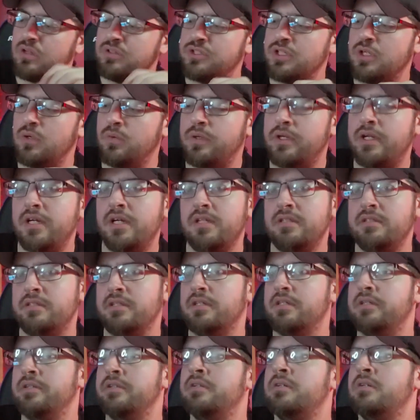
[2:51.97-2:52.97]
So what I
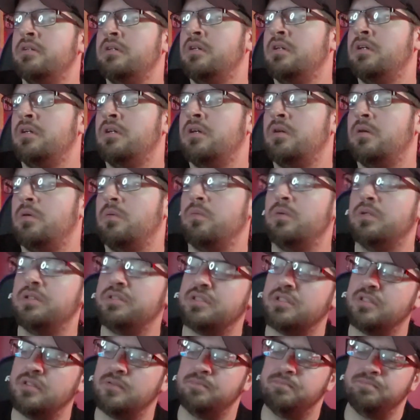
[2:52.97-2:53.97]
had done
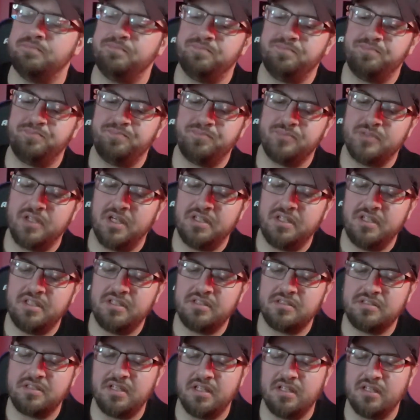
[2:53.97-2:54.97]
was I
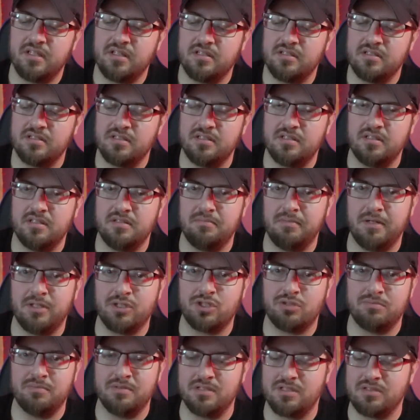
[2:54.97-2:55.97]
need to take
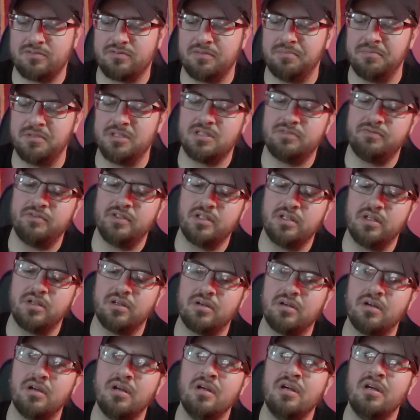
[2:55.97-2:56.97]
measurements from this
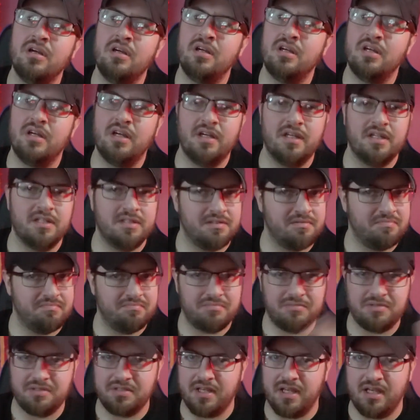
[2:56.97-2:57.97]
figure and
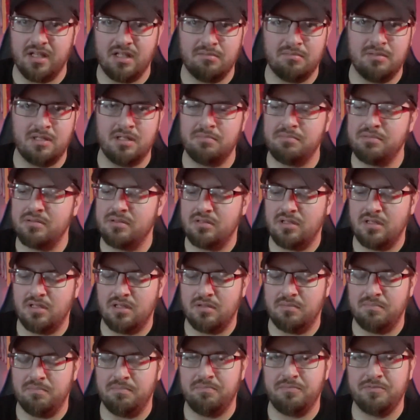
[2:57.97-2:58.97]
scale them up,
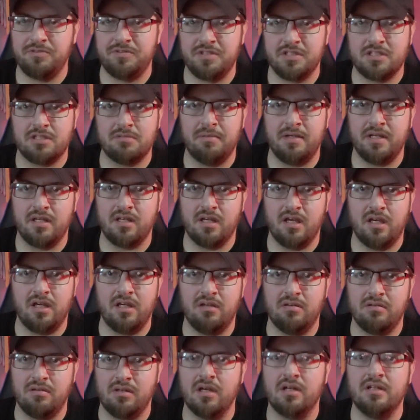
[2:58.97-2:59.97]
just to make
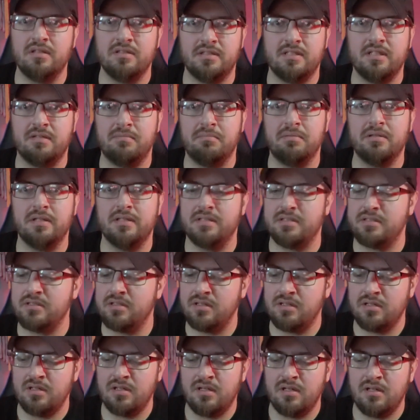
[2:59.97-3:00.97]
a gun
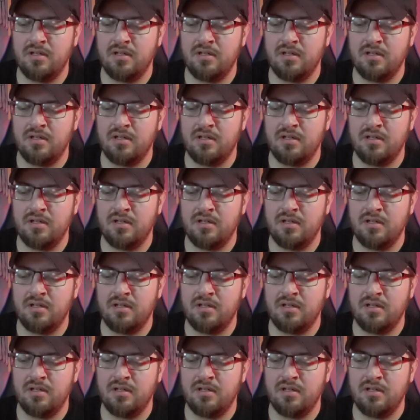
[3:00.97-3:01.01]
template.